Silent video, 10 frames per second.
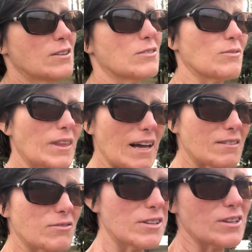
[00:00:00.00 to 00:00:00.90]
So
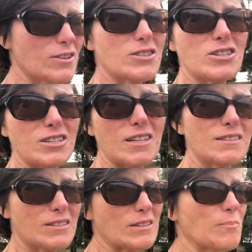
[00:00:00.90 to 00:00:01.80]
that's really good. She
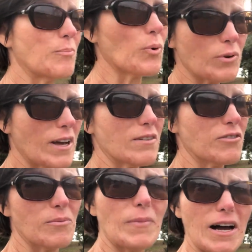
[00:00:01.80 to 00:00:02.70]
is just bored out of
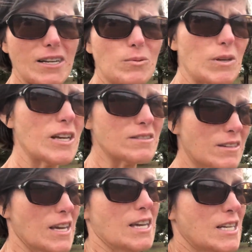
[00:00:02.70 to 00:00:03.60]
her mind because
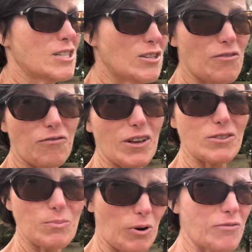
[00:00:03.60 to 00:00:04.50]
she
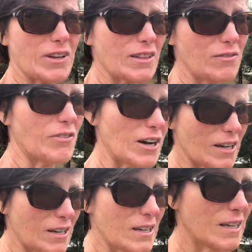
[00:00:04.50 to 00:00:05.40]
feels perfectly
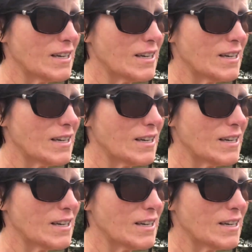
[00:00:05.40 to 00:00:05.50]
fine.